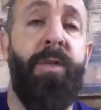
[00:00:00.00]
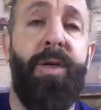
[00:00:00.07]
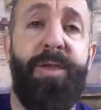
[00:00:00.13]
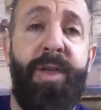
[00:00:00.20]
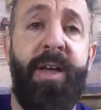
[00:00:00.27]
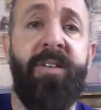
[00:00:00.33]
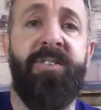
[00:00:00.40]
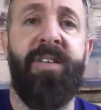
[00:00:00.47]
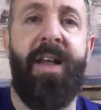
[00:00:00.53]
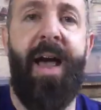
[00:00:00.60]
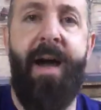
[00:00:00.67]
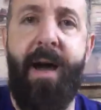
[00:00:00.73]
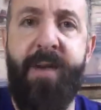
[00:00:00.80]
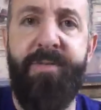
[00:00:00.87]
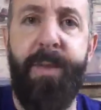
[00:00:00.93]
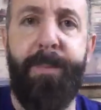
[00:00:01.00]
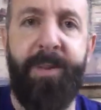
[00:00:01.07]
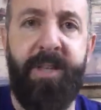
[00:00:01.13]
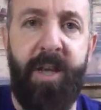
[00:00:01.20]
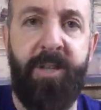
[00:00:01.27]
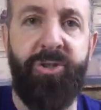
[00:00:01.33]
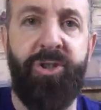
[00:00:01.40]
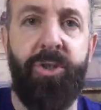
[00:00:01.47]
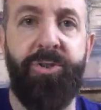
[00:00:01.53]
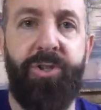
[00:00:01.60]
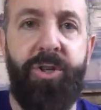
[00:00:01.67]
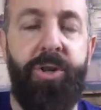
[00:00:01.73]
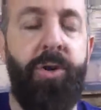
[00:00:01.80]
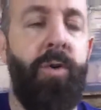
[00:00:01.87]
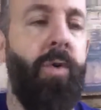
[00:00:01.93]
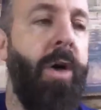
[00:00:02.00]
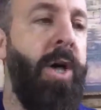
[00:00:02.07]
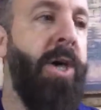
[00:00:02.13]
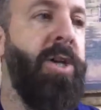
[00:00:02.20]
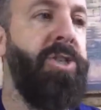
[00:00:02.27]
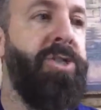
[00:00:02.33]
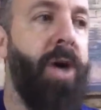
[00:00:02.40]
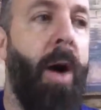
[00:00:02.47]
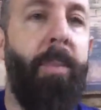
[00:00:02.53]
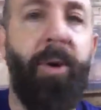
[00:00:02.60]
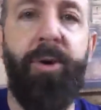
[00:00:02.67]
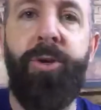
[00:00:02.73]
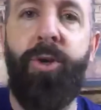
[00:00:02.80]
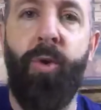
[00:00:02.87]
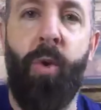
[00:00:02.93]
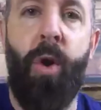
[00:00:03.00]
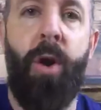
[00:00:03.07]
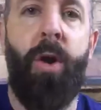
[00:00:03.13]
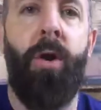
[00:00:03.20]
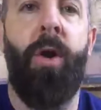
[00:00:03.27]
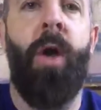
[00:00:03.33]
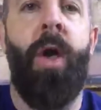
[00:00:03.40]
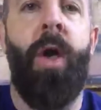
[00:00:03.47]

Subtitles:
the things that have the potential to double your